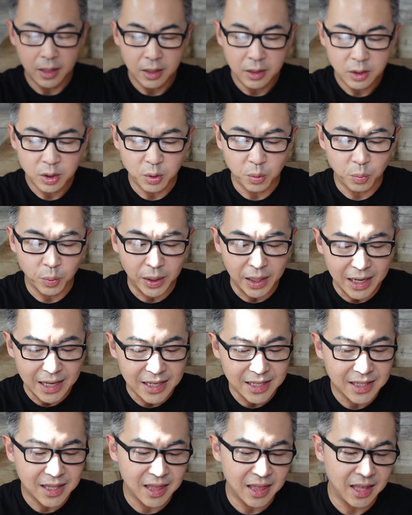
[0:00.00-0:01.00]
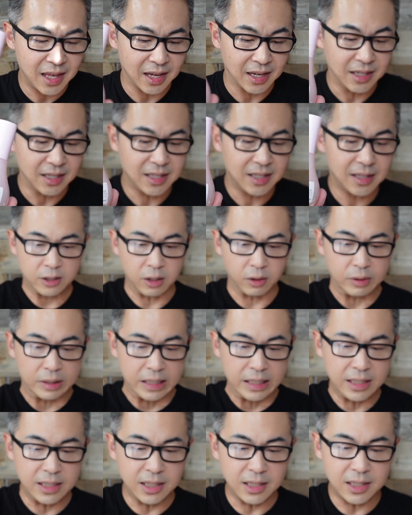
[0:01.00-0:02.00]
So what is this? So
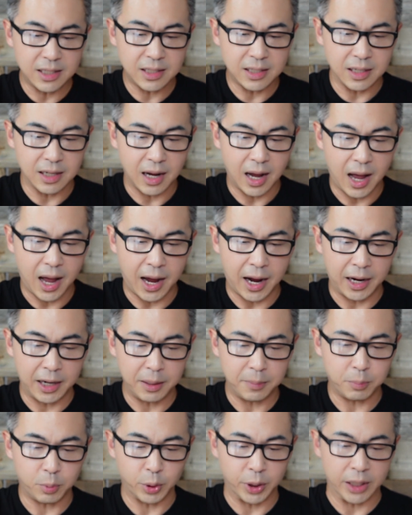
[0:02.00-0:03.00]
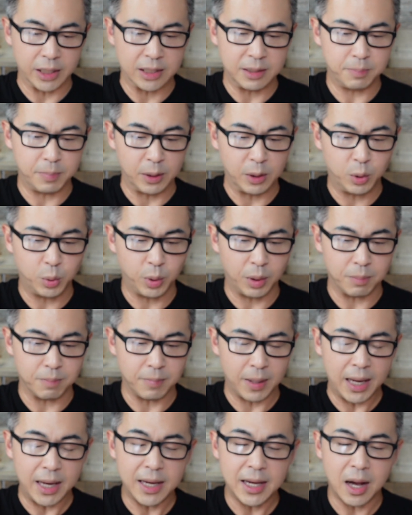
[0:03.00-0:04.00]
this is the hybrids
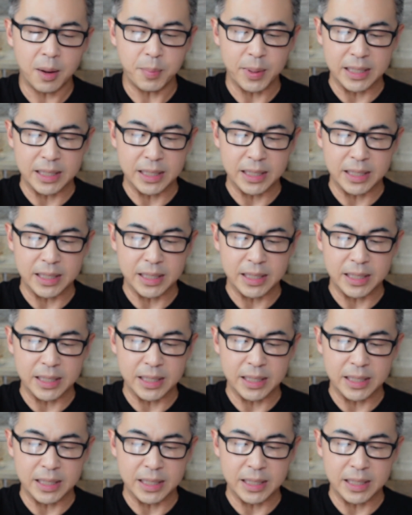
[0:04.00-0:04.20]
between makeup